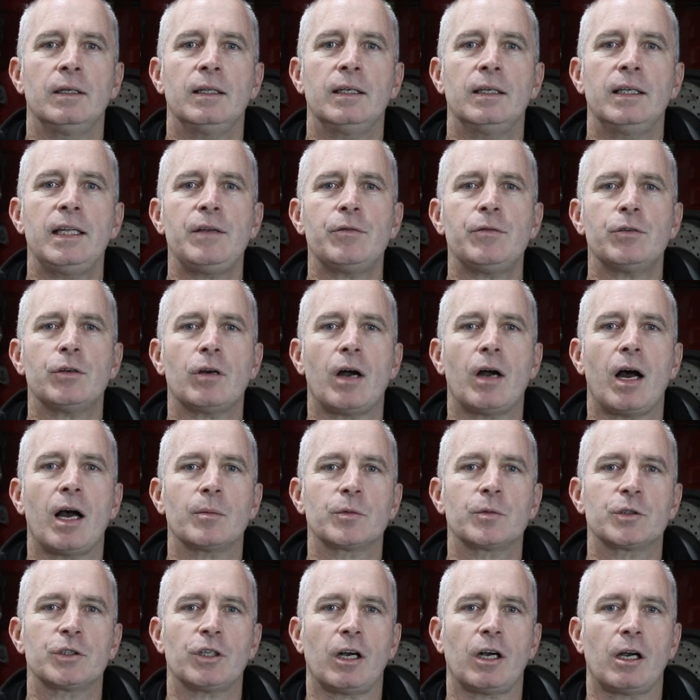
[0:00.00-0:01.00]

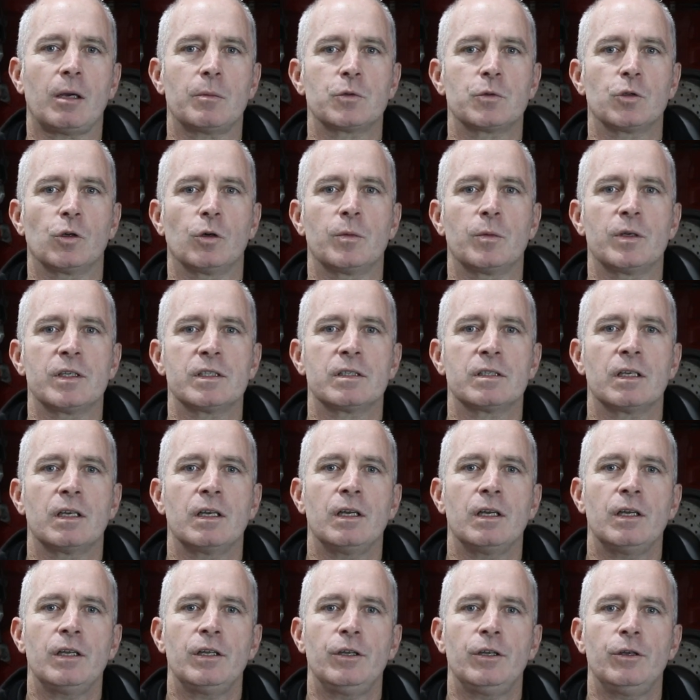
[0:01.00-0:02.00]
Lever-arm shock absorbers
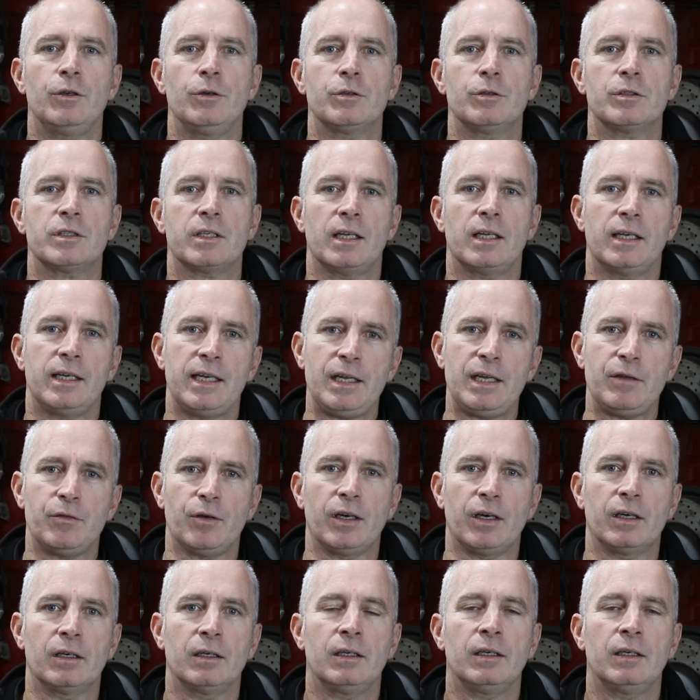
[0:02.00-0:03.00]
used a
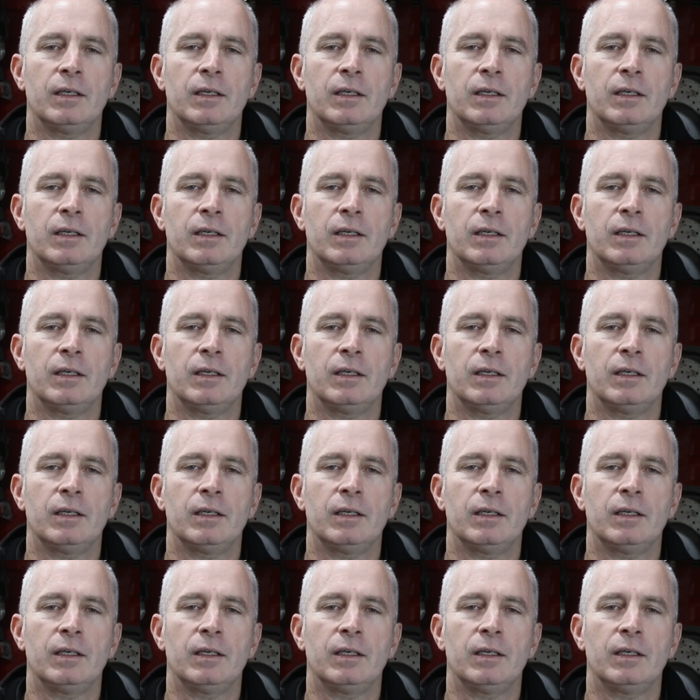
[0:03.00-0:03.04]
lever